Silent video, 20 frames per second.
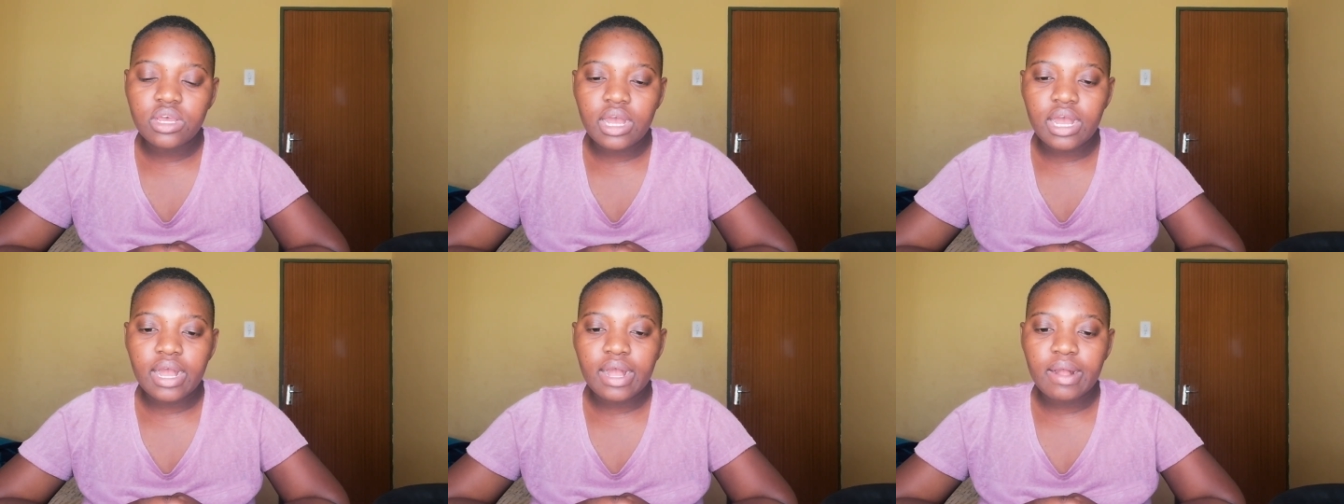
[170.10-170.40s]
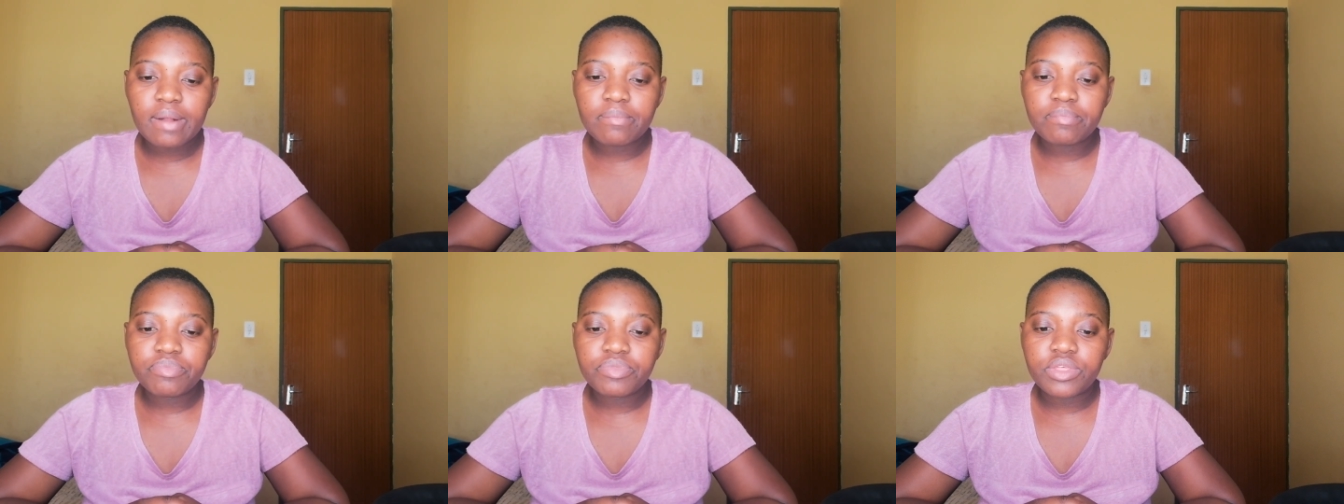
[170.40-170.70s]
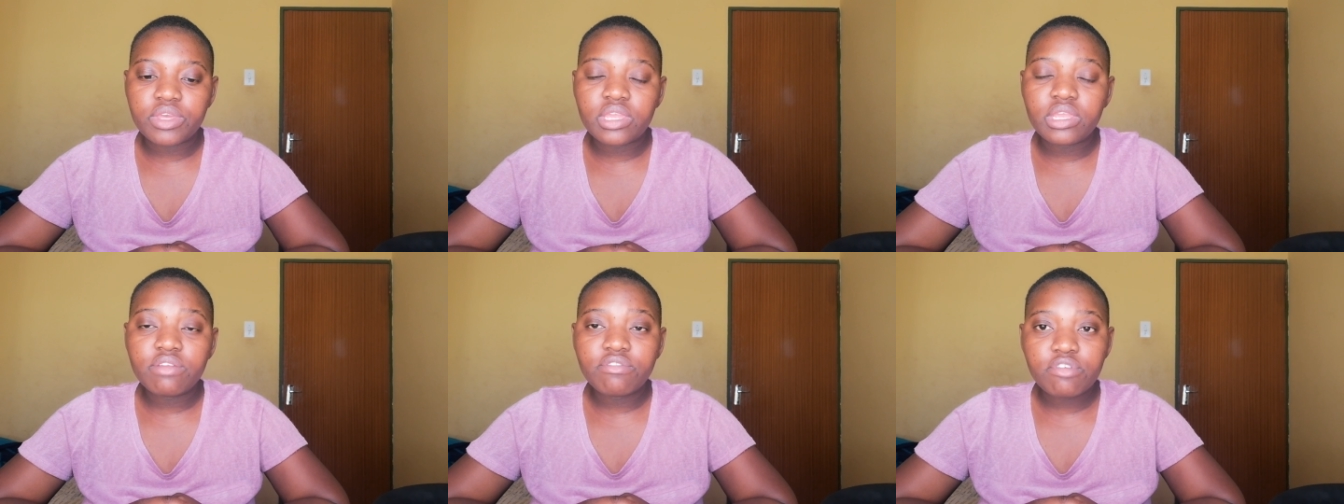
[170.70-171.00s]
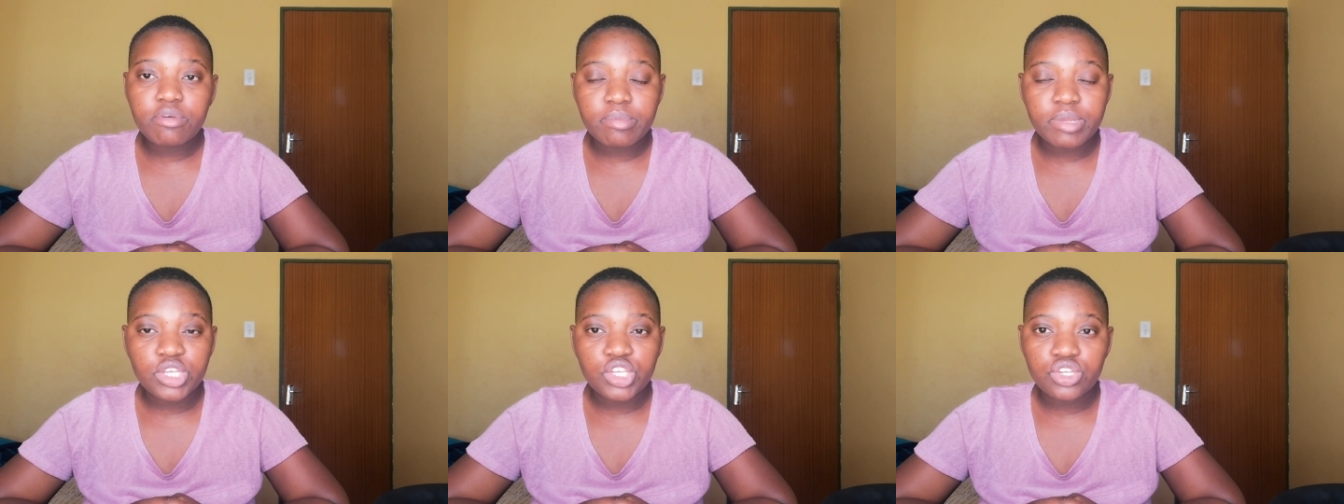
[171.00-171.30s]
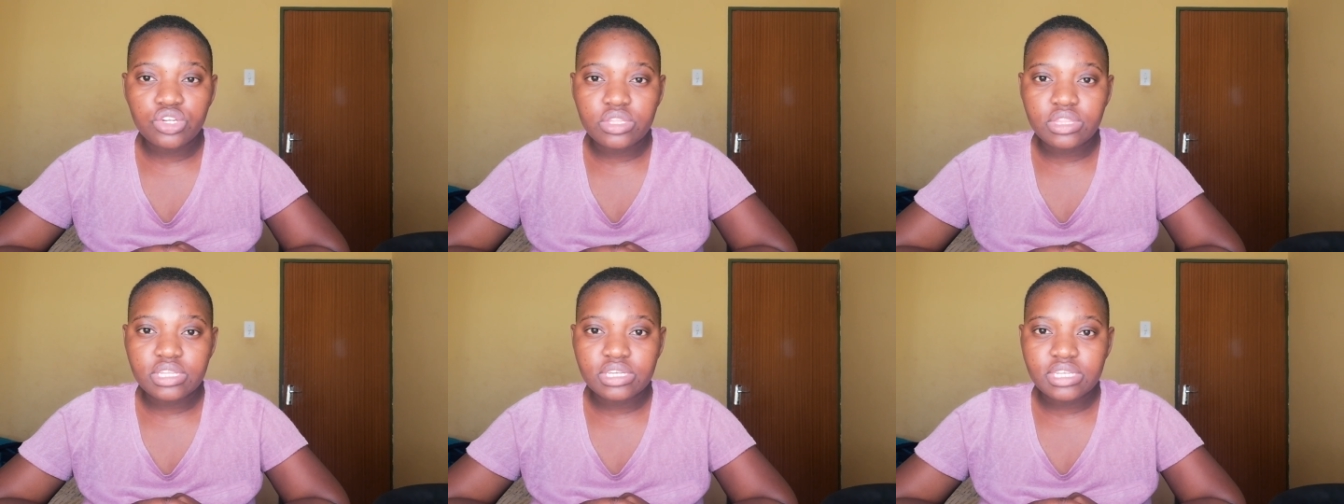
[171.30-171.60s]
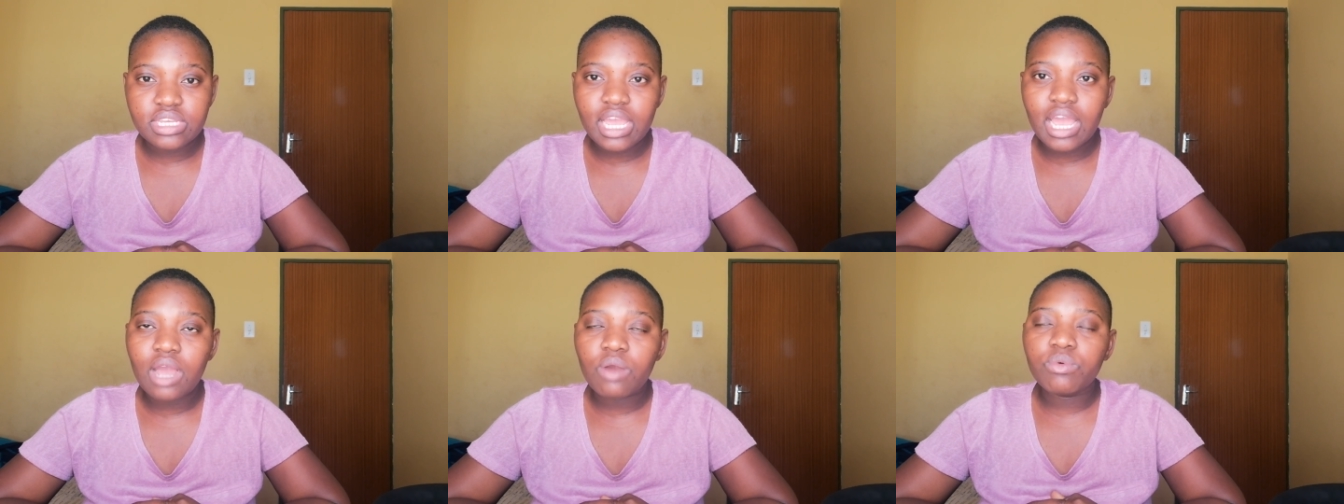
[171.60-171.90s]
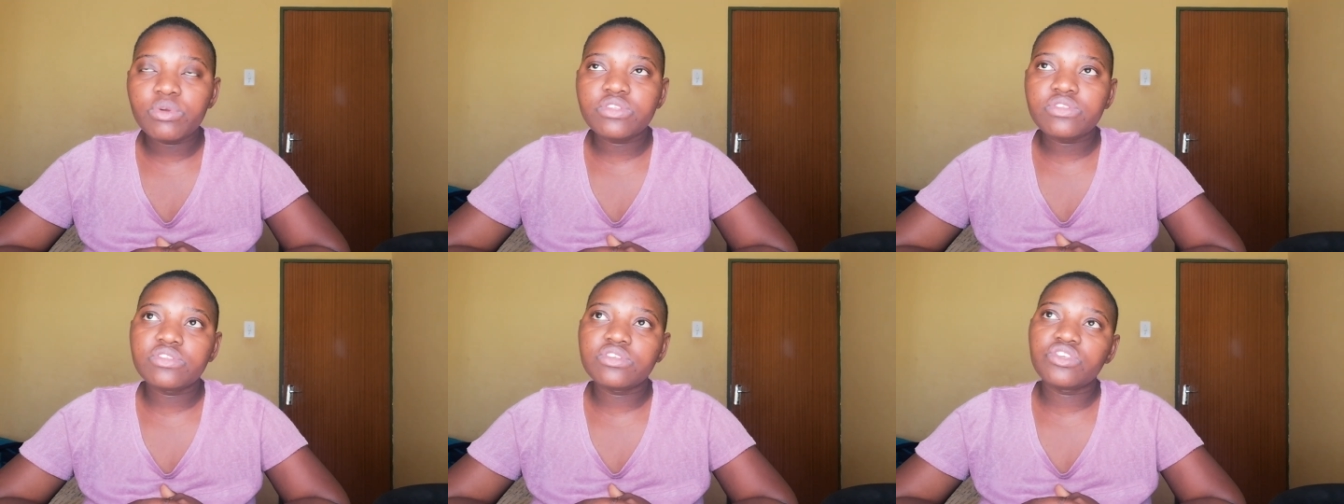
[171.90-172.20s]
the information on the day. I
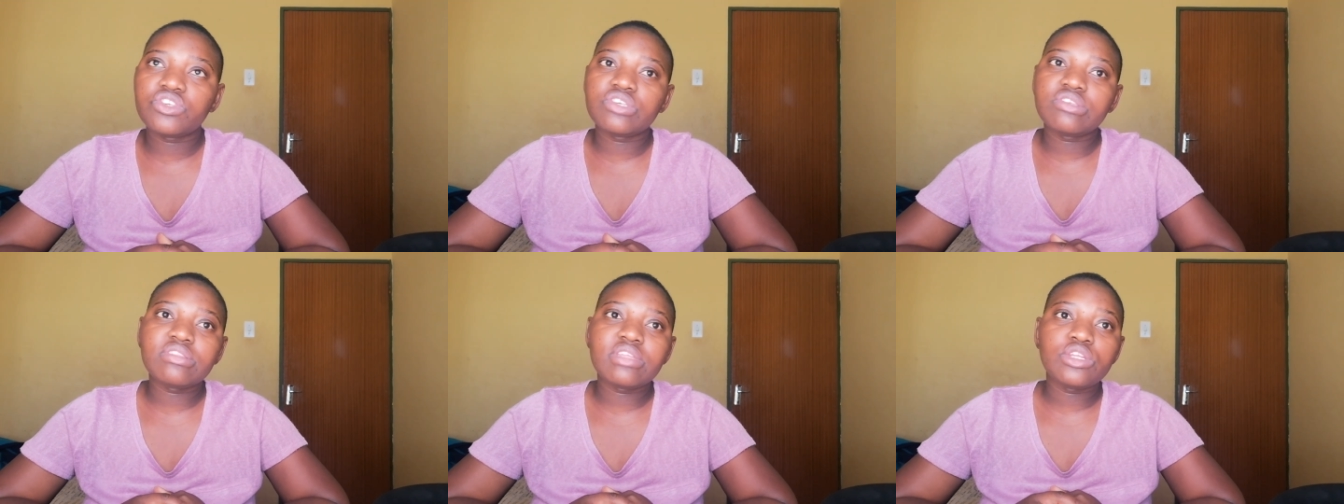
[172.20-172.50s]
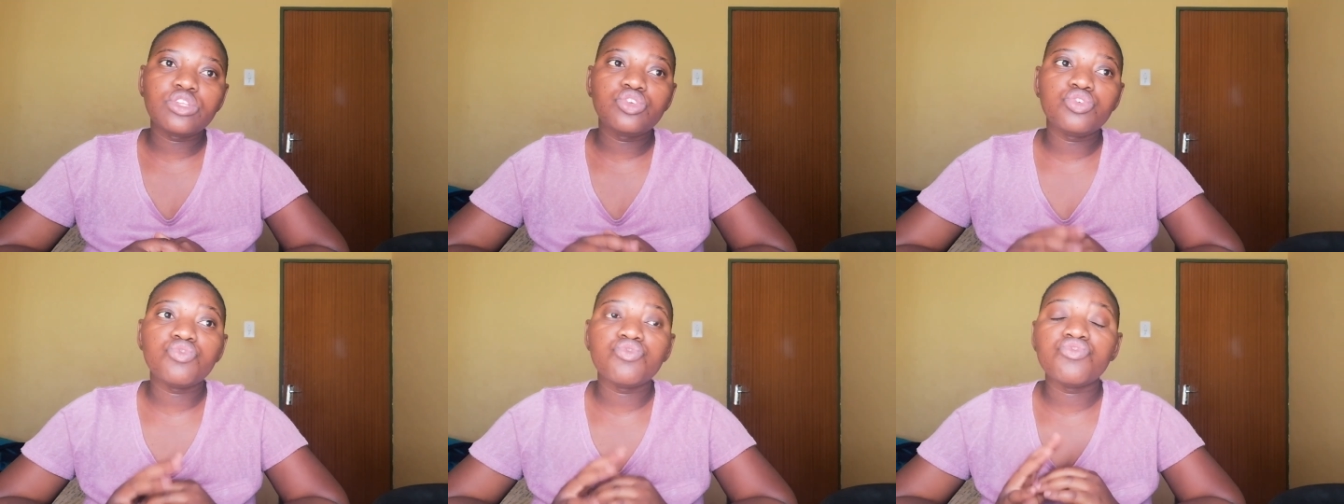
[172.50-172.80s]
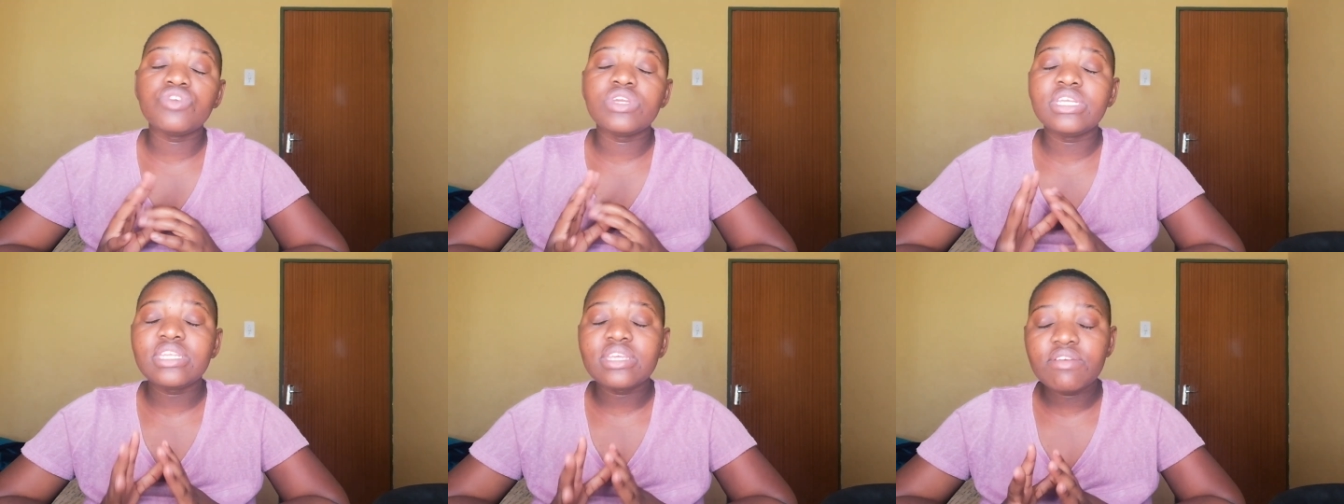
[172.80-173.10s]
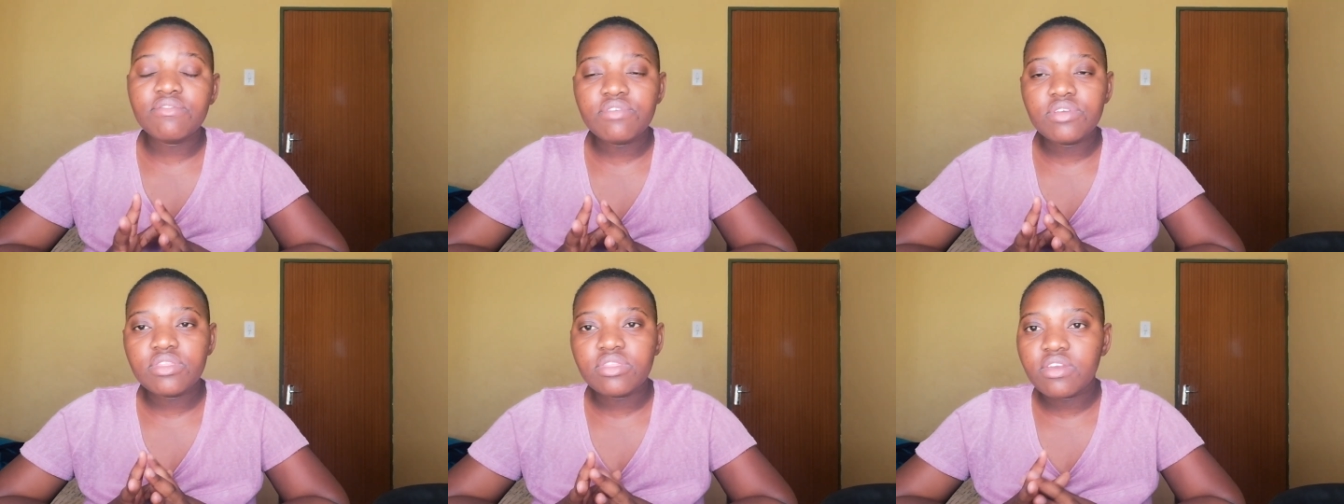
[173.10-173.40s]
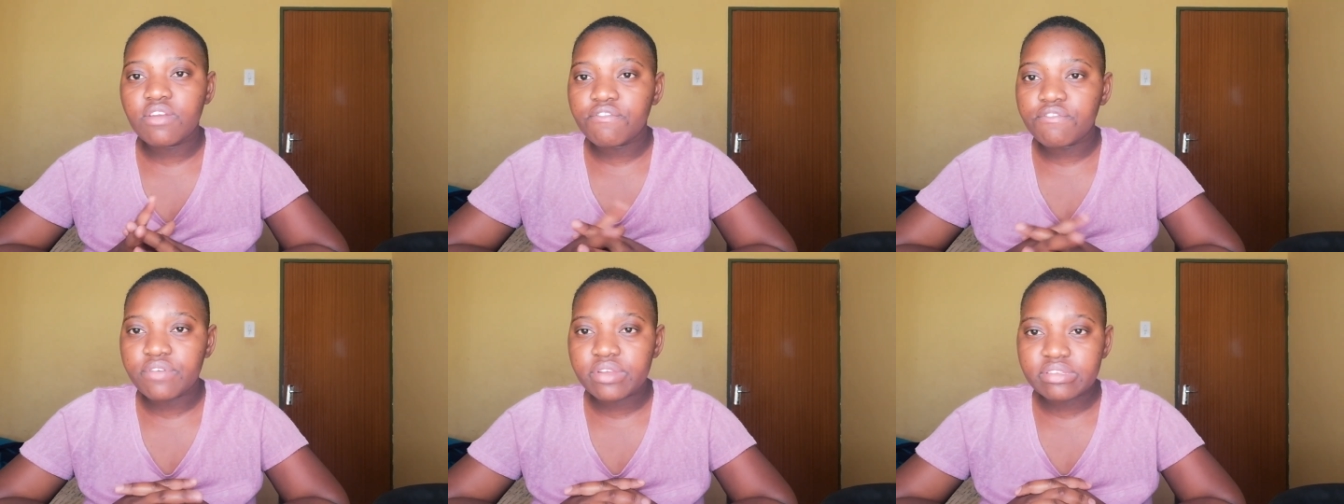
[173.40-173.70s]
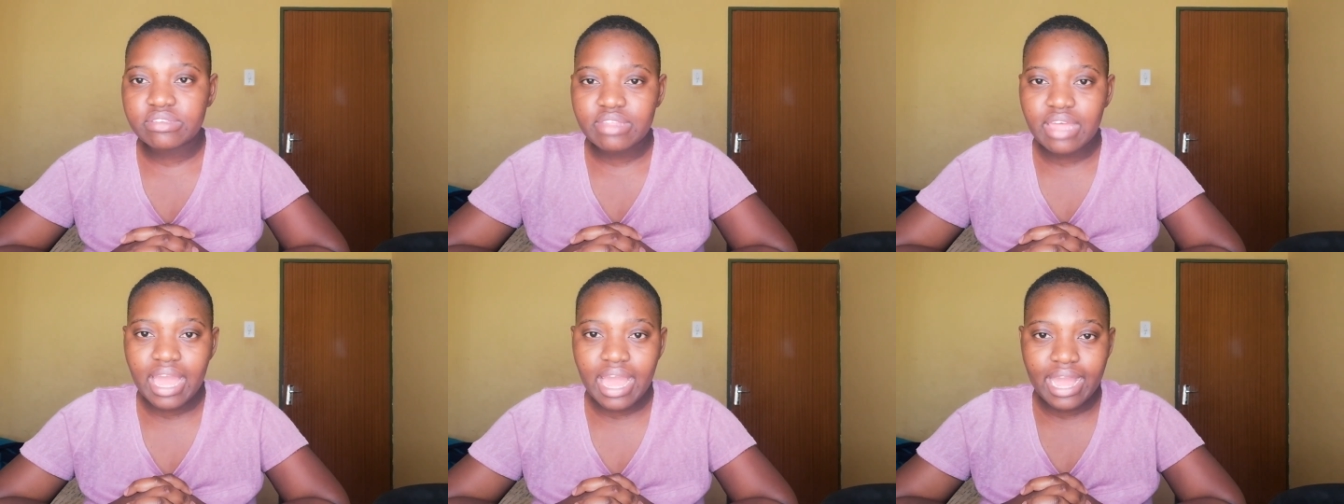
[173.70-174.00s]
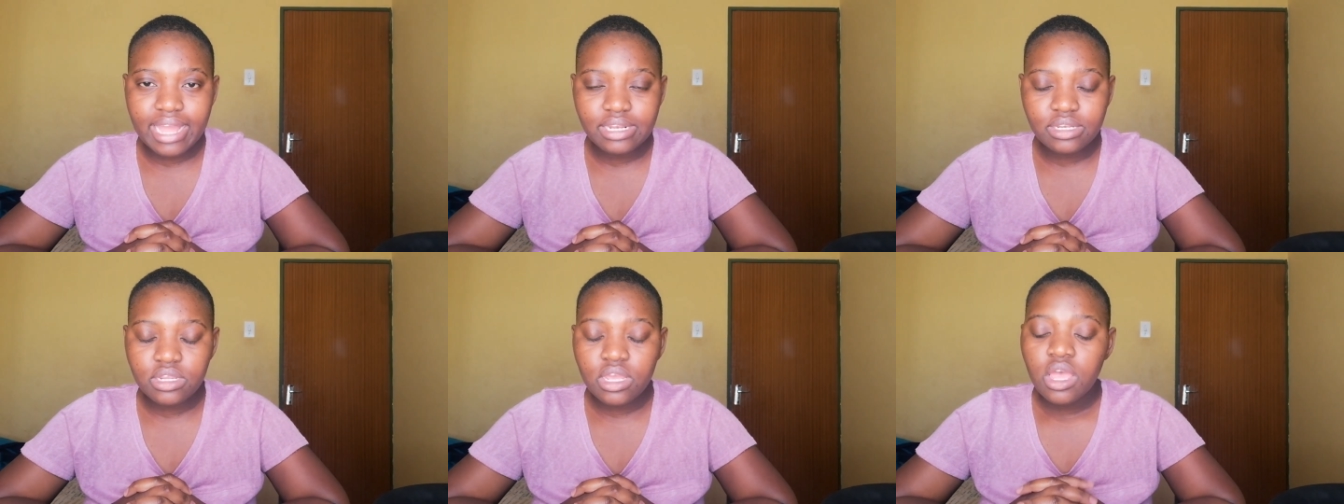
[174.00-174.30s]
would suggest that you read everything
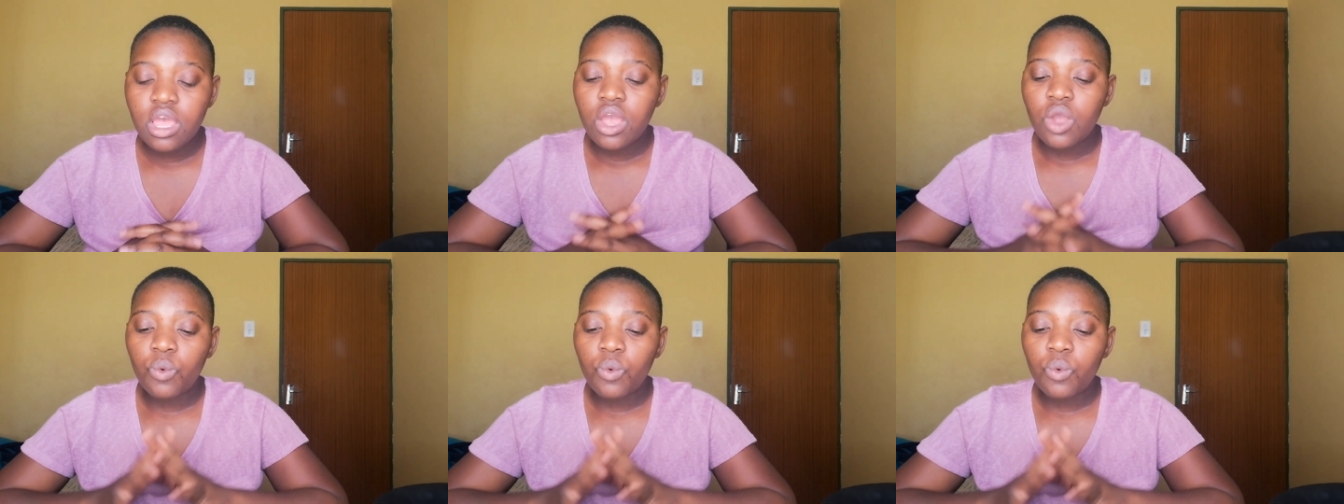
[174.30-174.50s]
firsthand.